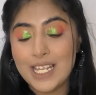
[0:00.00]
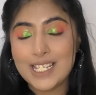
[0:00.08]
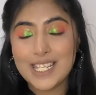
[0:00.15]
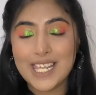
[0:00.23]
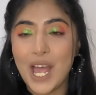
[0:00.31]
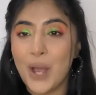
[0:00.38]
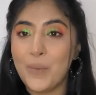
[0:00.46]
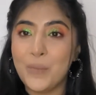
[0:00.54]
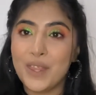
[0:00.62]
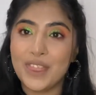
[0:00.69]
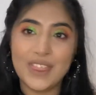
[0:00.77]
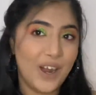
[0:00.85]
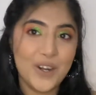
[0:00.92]
So yeah,
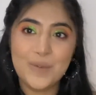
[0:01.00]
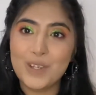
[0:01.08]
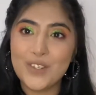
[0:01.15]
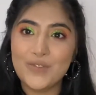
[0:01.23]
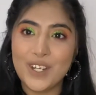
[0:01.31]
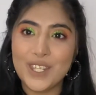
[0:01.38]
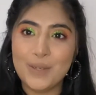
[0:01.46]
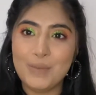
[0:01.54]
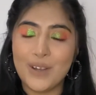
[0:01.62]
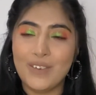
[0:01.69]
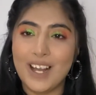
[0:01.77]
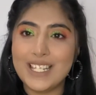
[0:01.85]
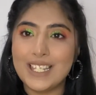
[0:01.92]
without much further bakwas,